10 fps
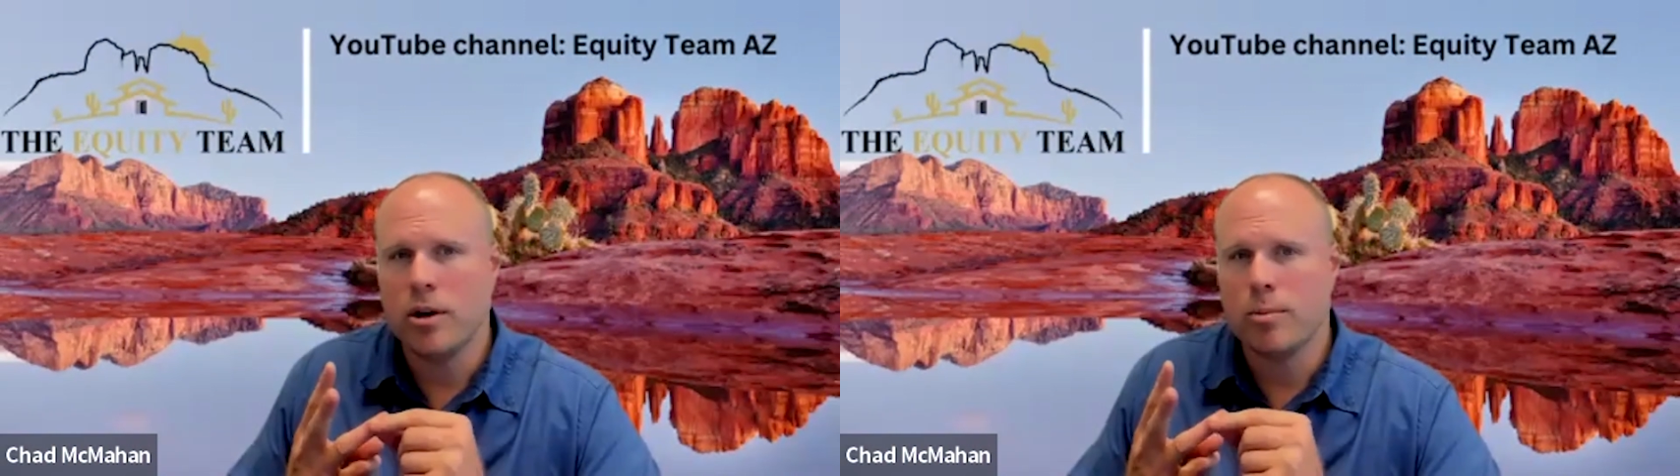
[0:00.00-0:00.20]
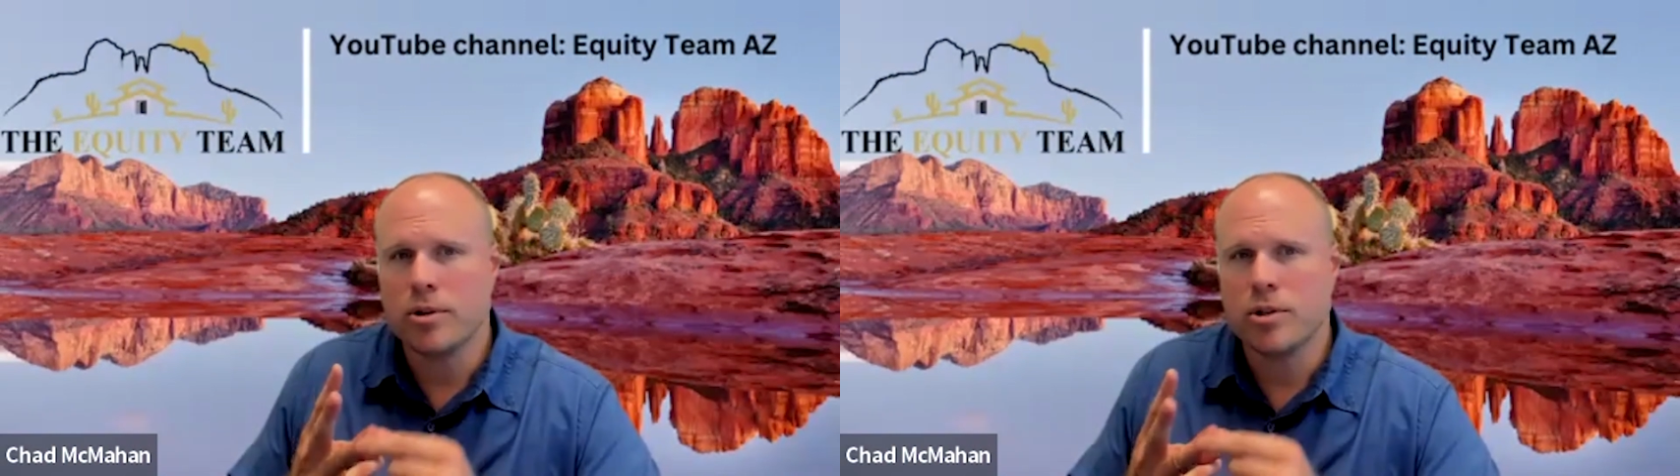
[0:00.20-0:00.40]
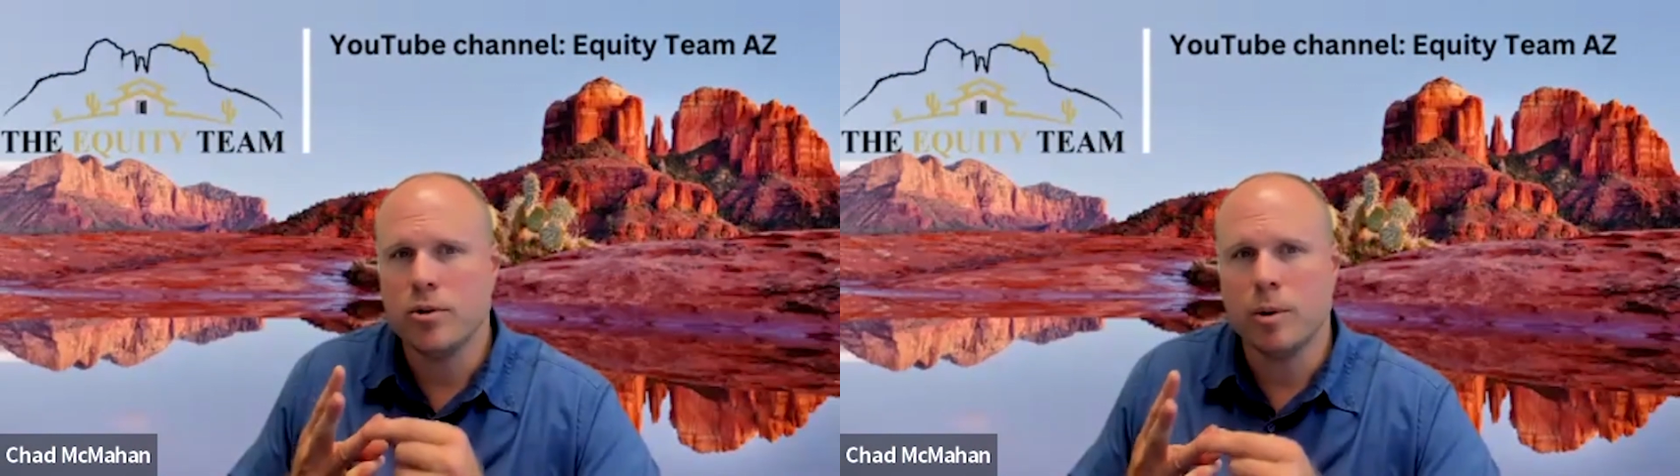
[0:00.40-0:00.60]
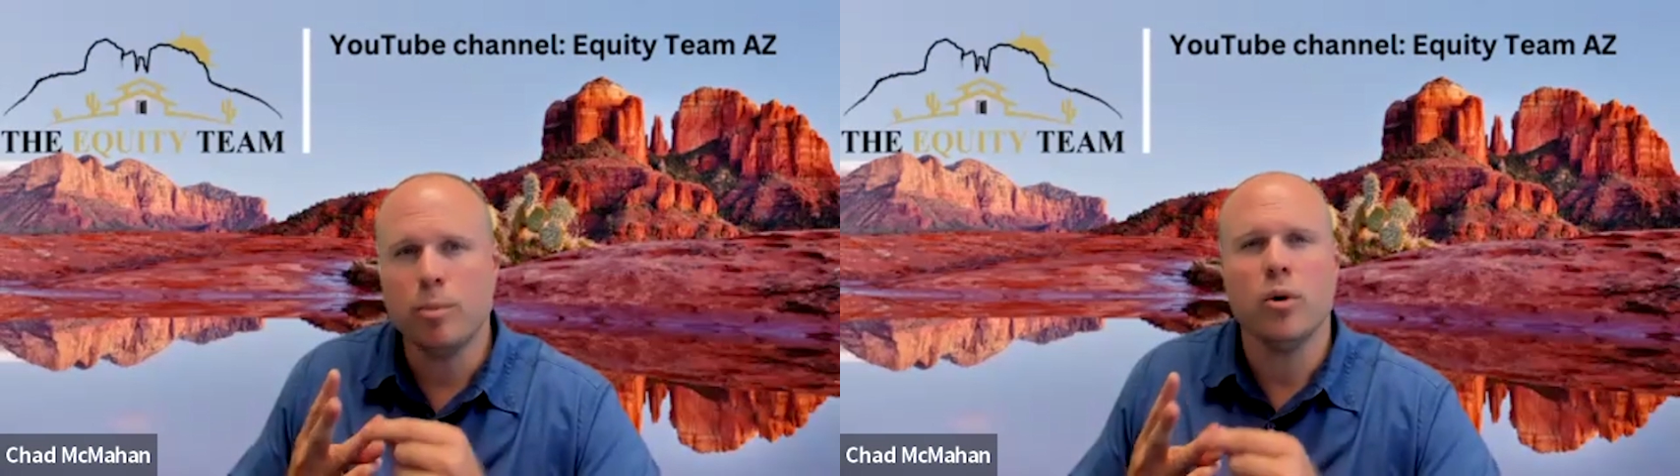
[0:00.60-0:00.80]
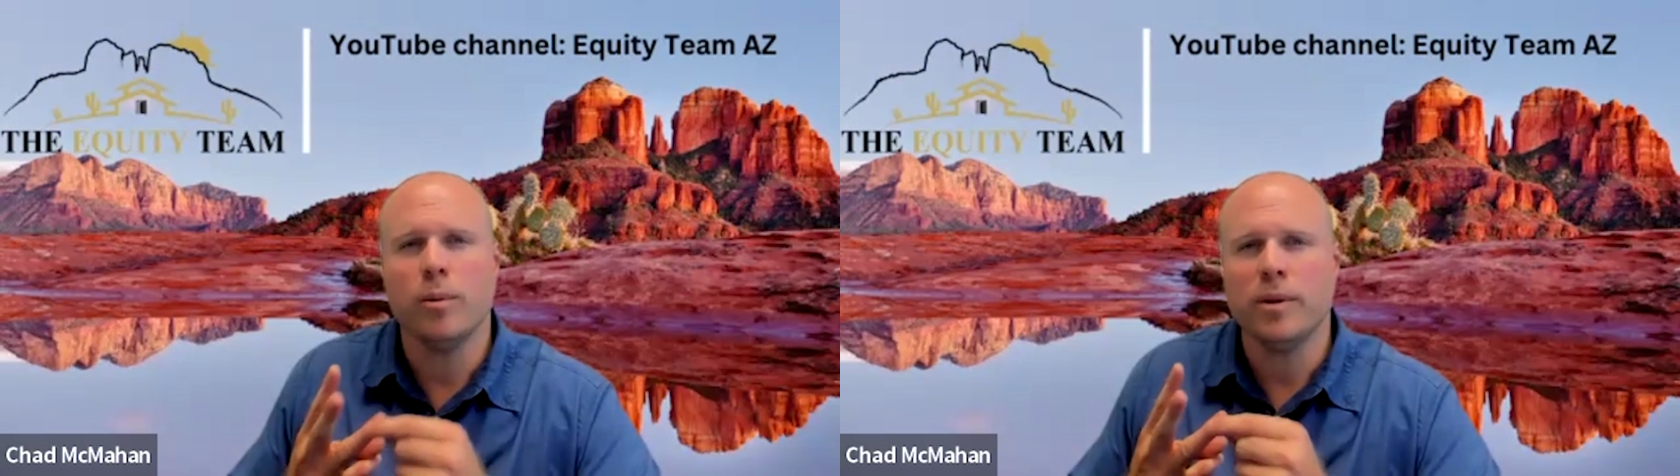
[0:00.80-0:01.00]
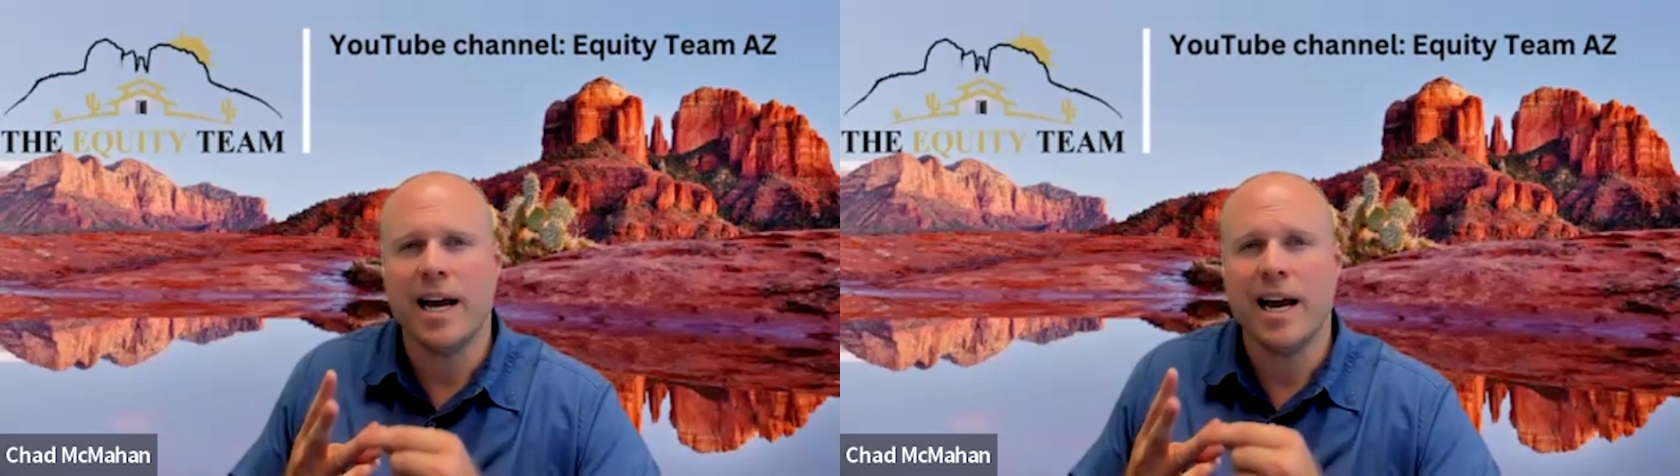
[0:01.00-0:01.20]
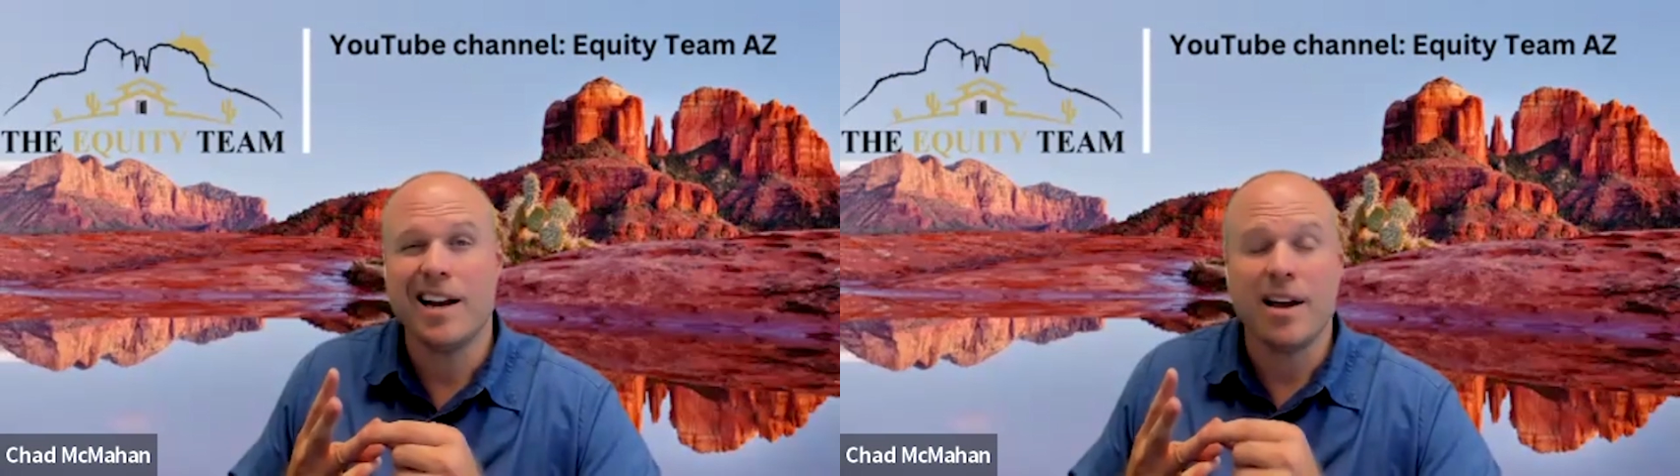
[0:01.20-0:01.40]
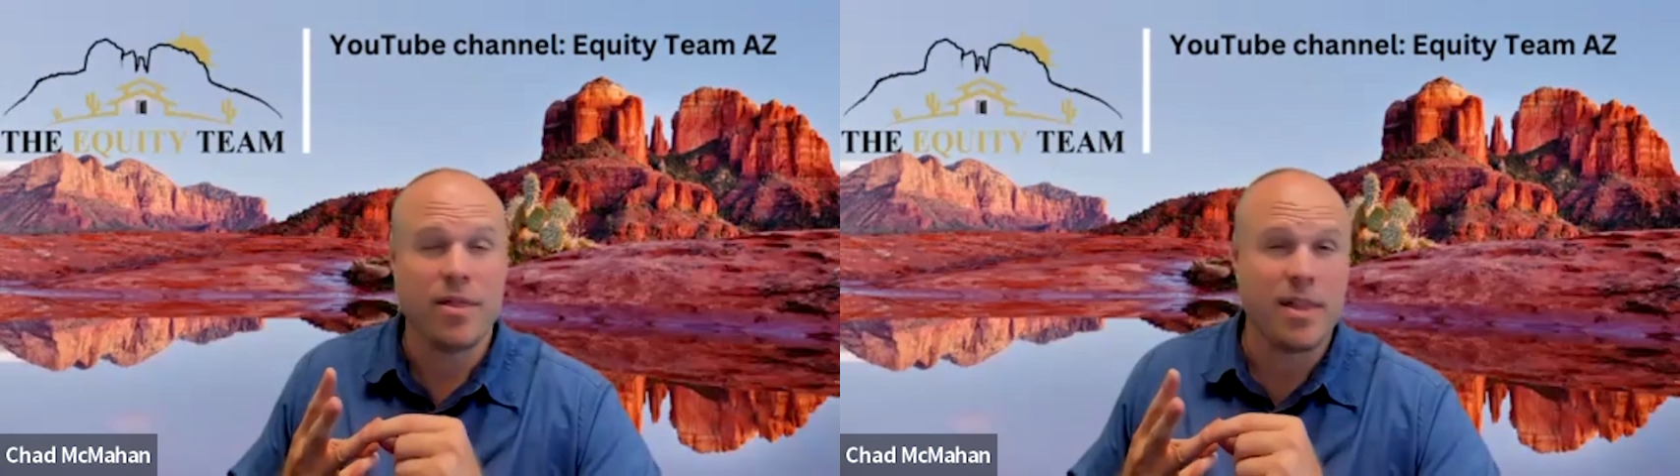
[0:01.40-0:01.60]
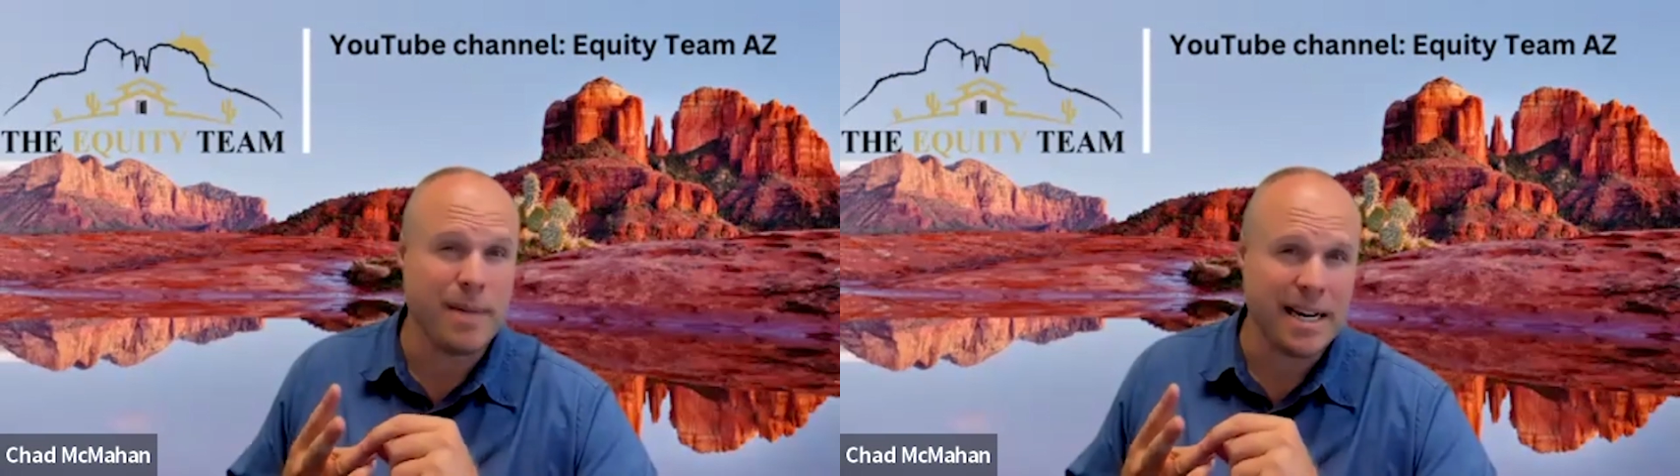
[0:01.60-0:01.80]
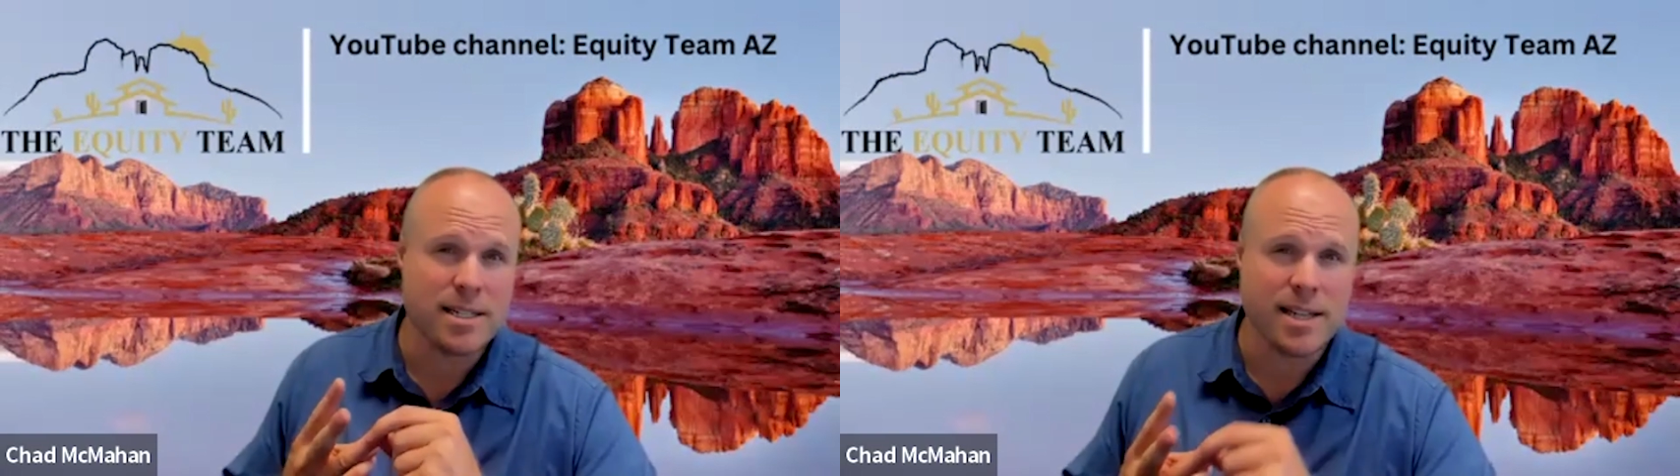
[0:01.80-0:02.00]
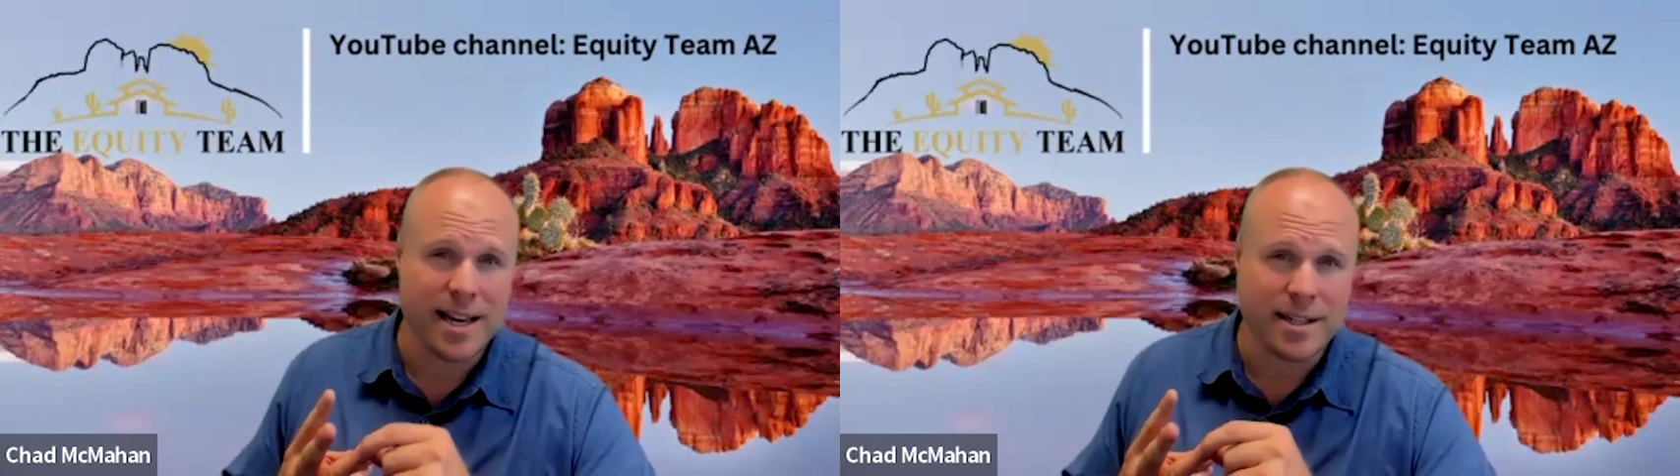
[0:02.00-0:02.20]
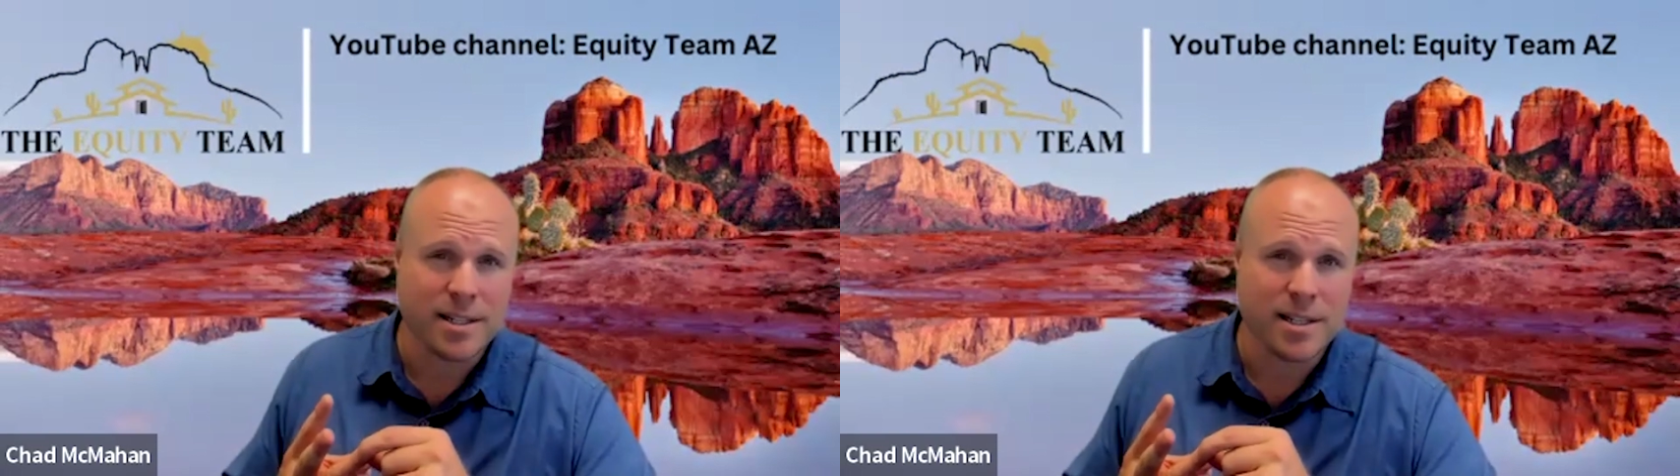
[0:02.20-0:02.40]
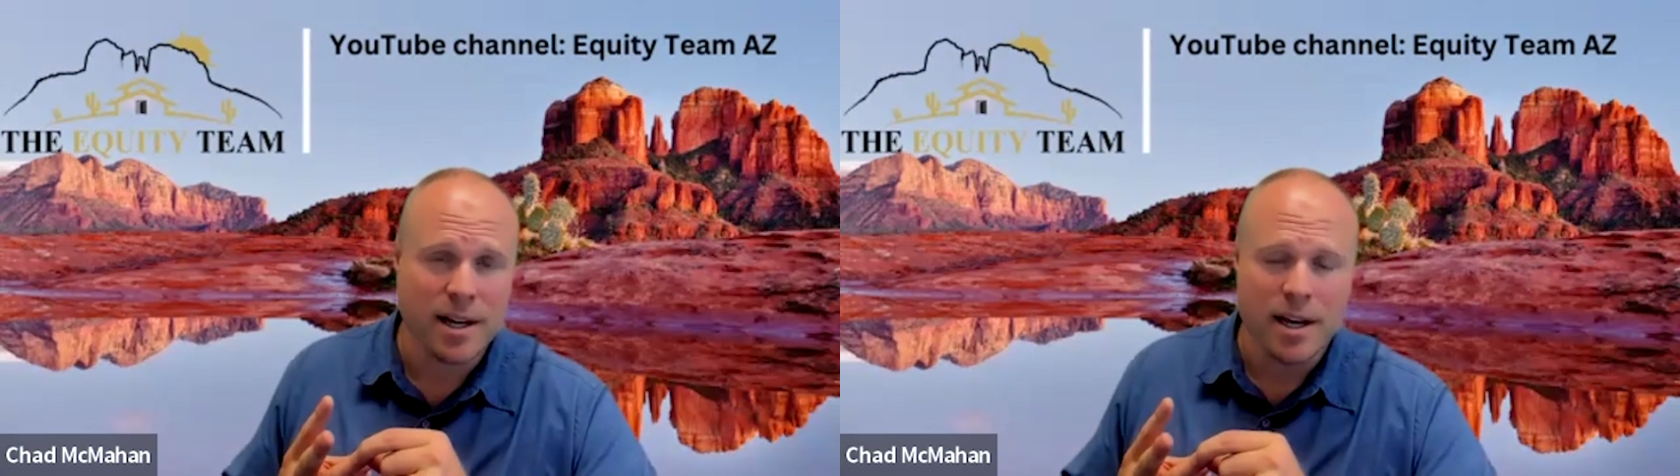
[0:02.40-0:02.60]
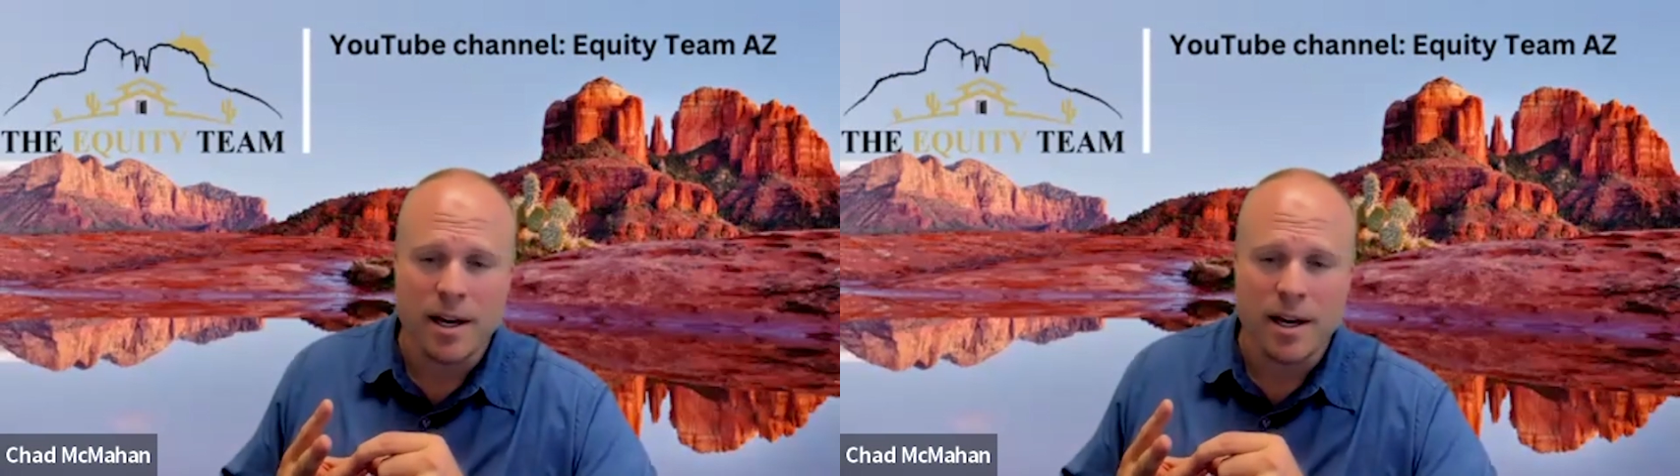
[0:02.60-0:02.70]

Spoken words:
you pursue a pool plan that makes sense.